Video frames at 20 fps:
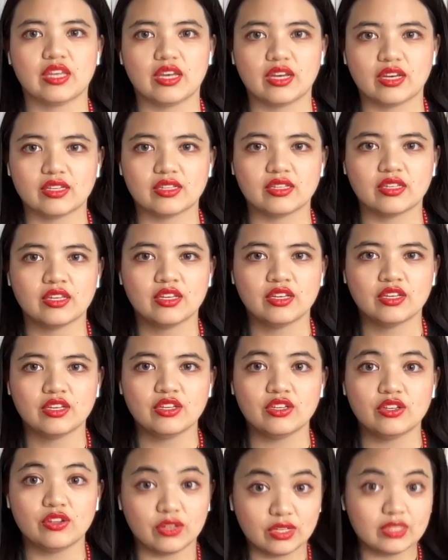that
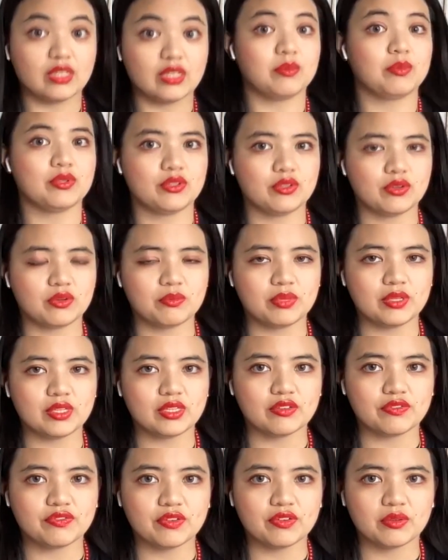you're not able to
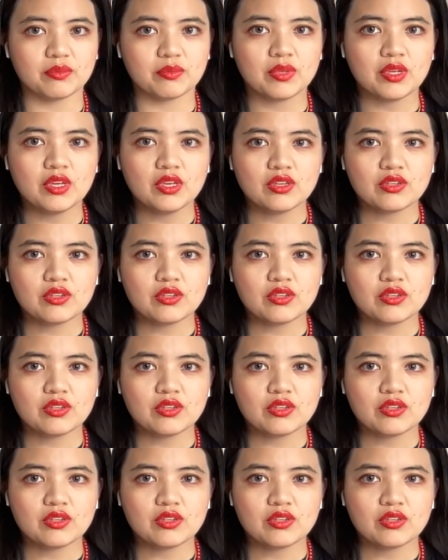complete the film.